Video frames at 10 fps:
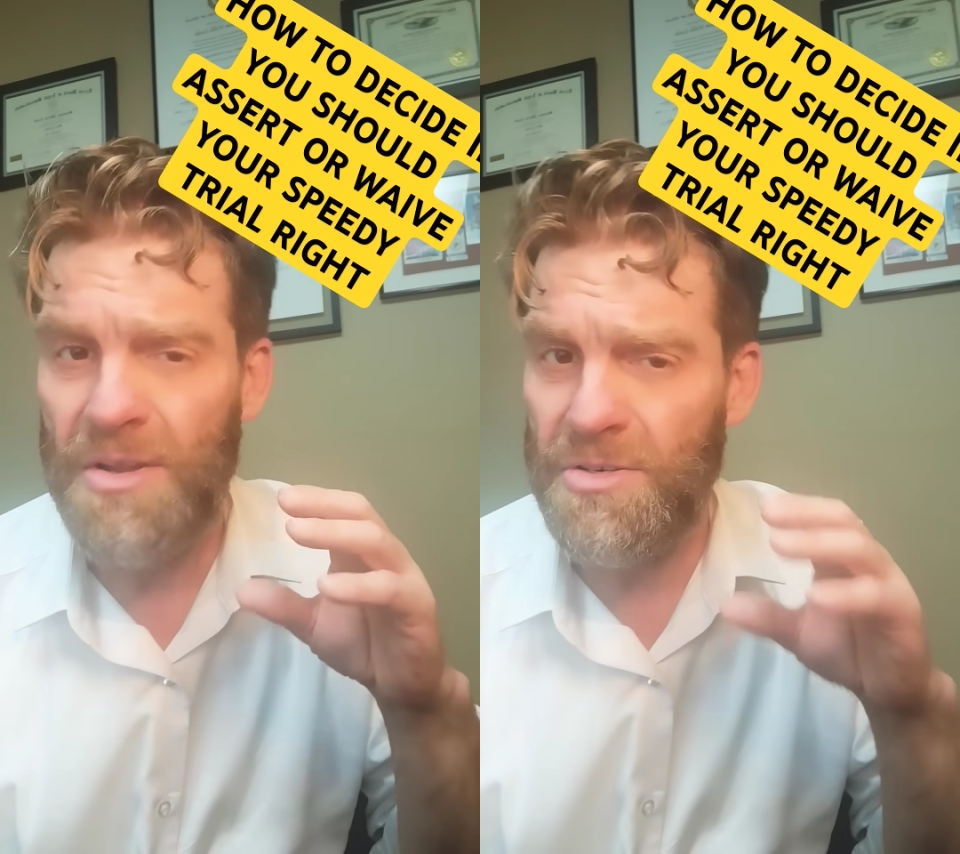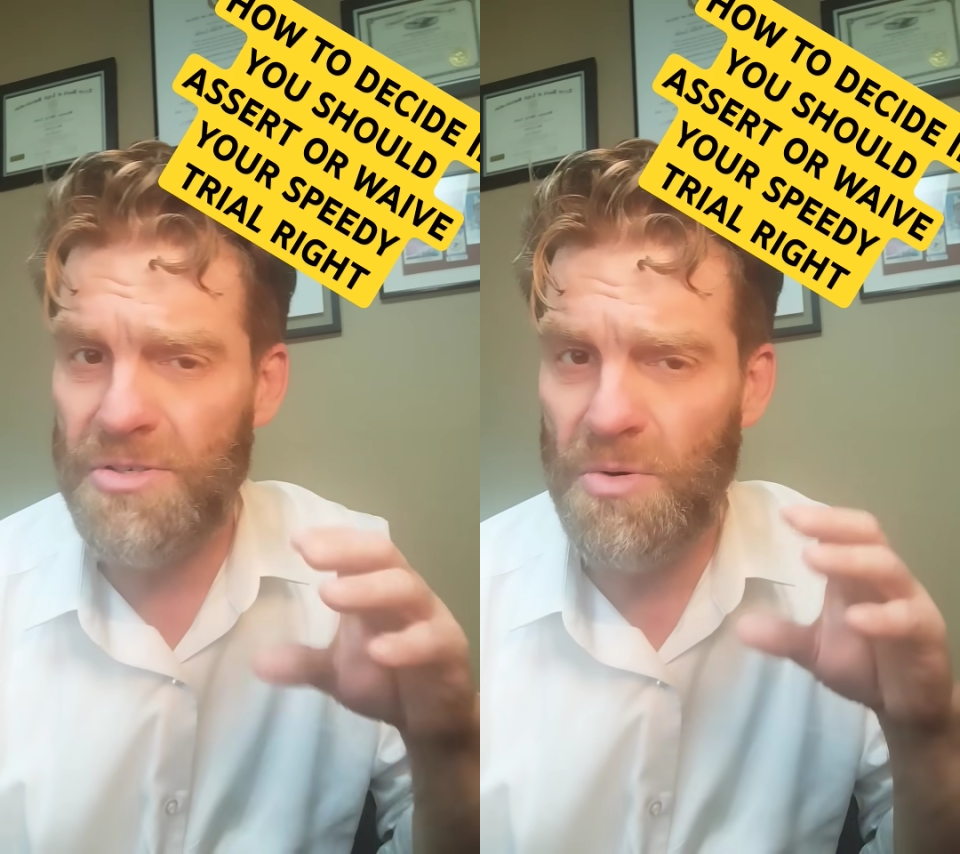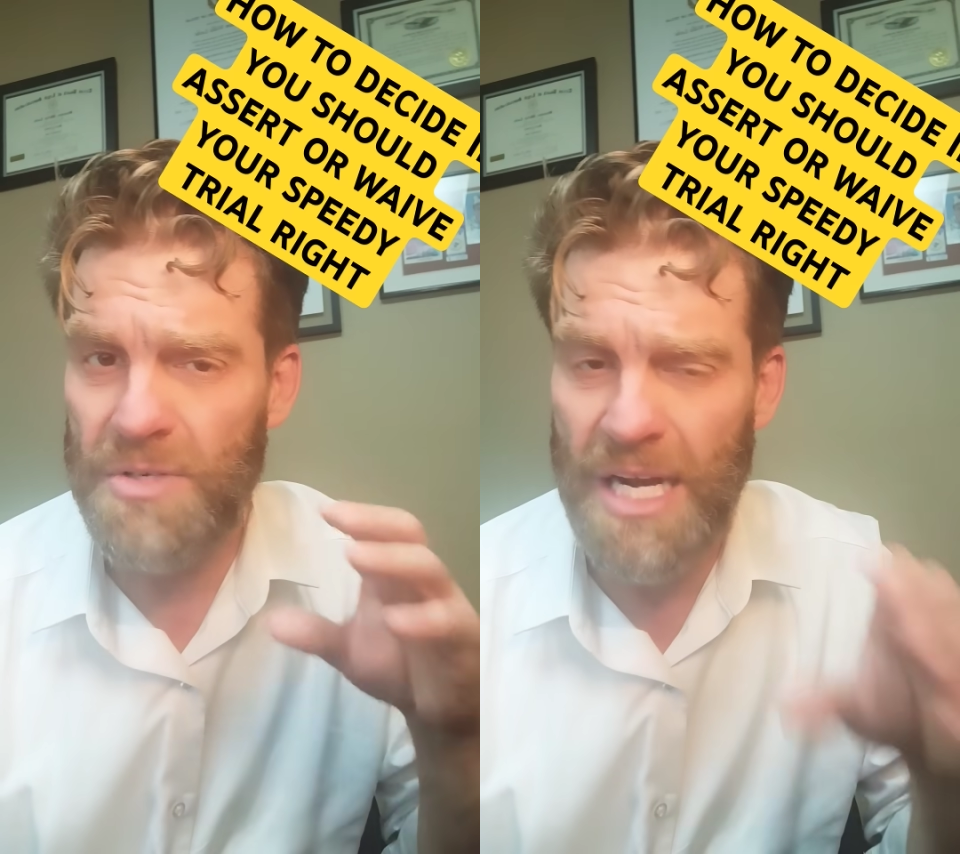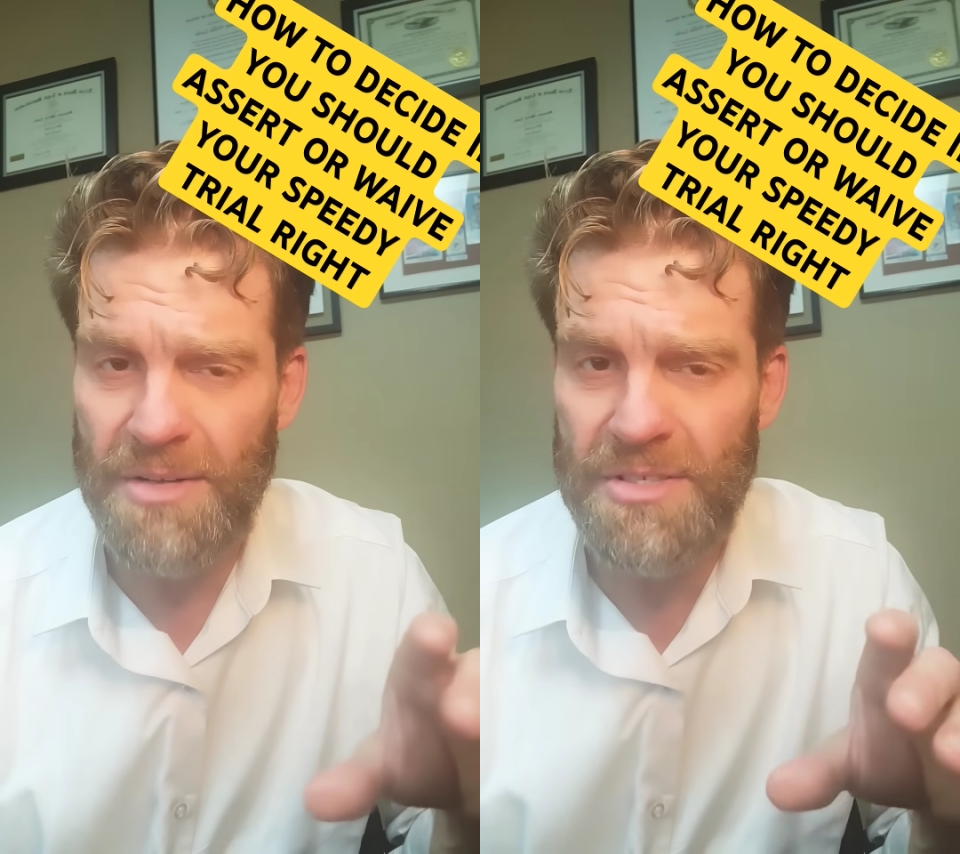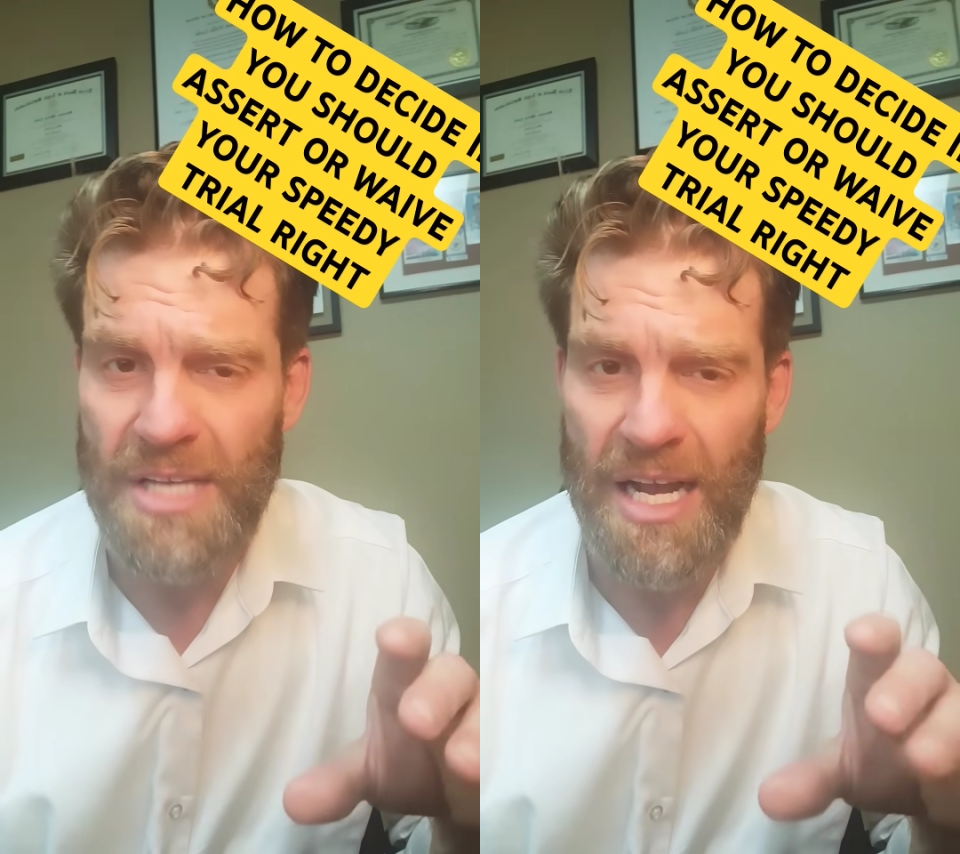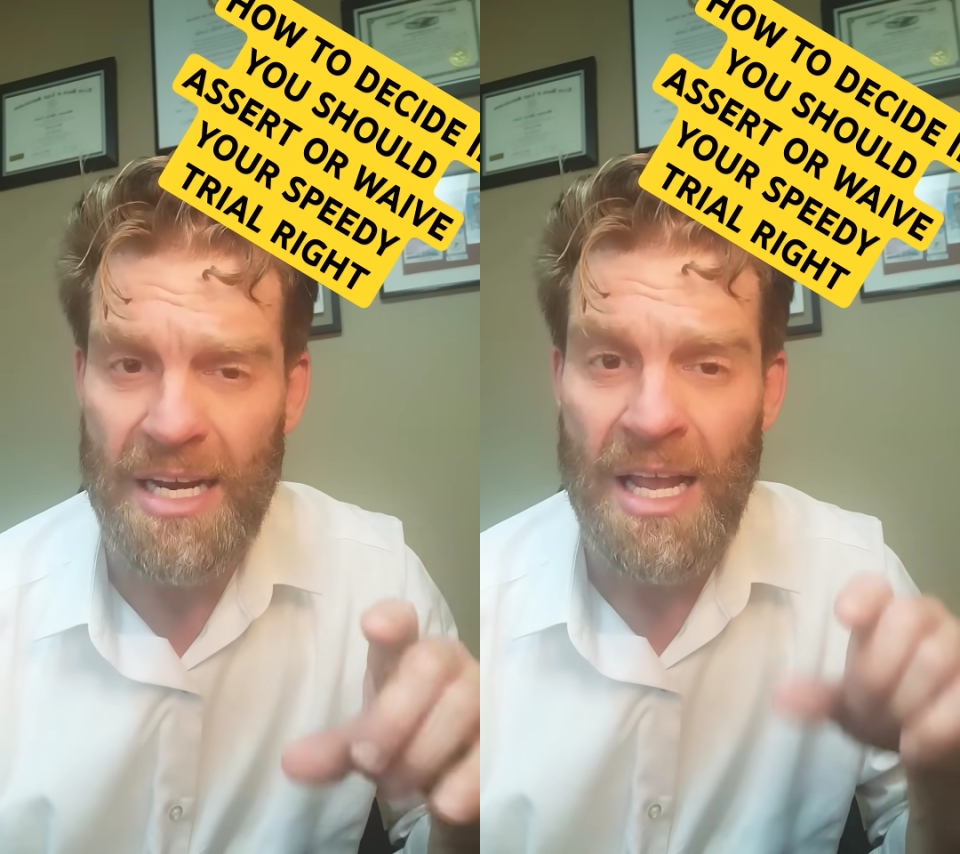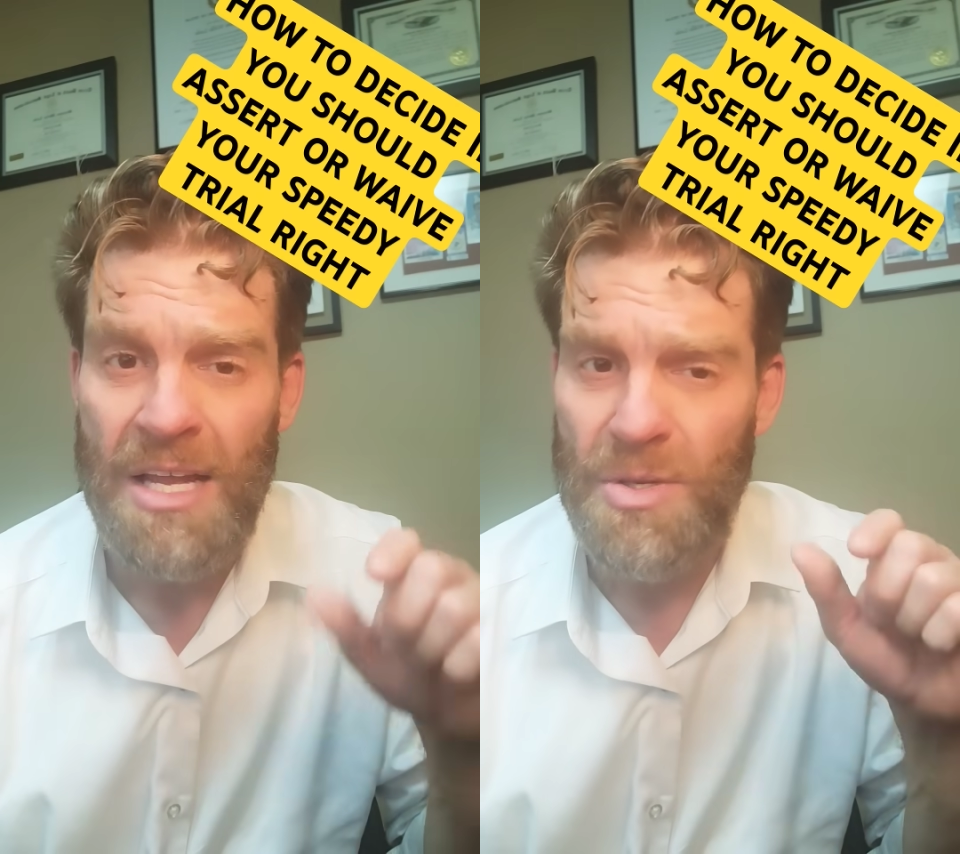there's no downside